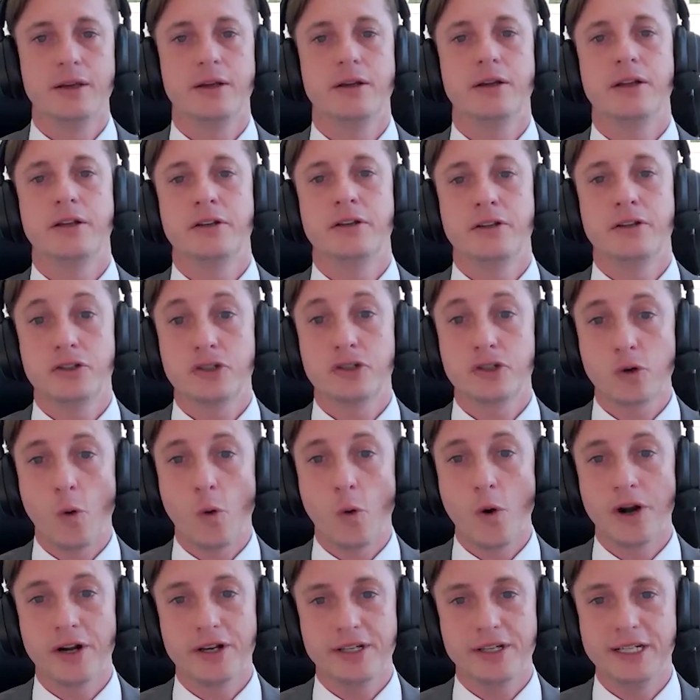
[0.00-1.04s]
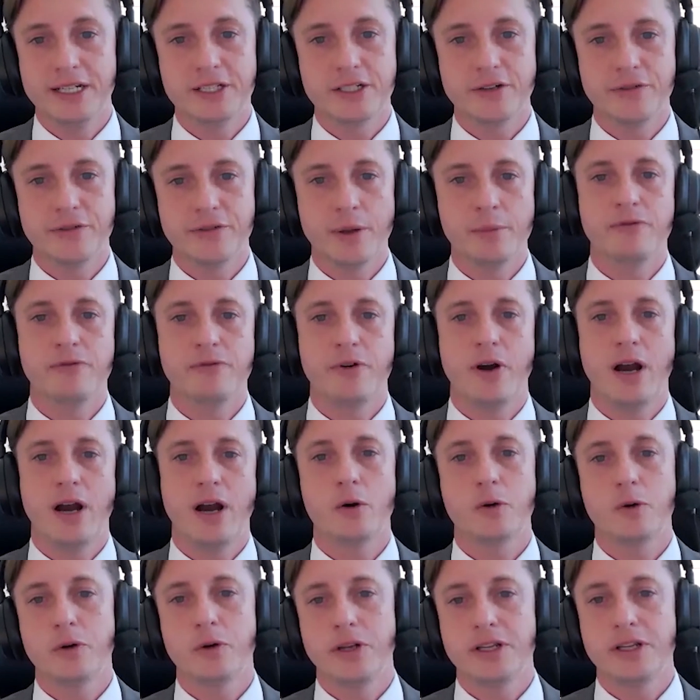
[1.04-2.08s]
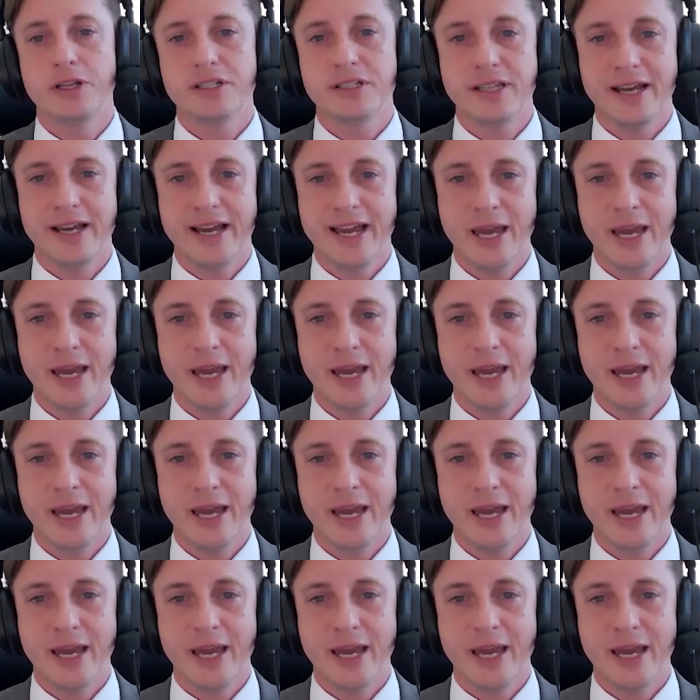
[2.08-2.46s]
and scored each of them for how good is their